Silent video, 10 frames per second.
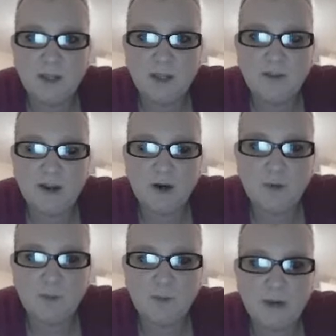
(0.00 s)

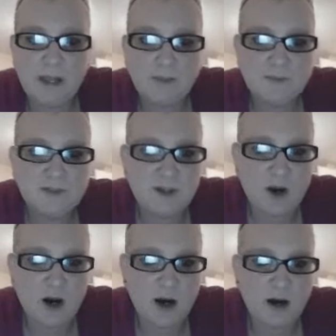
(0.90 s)
Their ribs
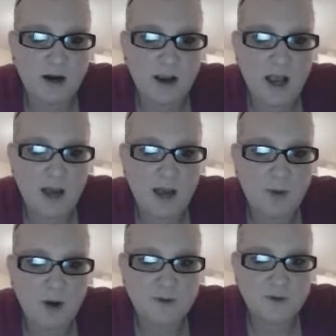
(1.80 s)
are
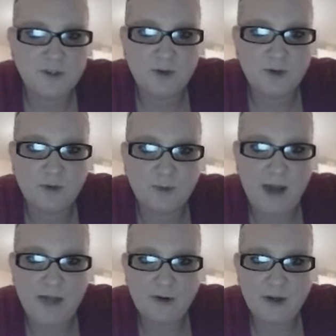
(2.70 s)
also
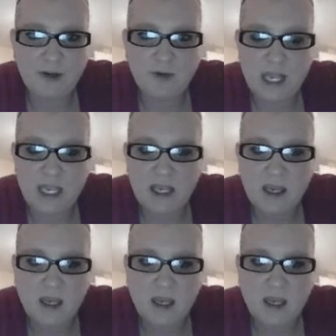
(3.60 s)
rather unique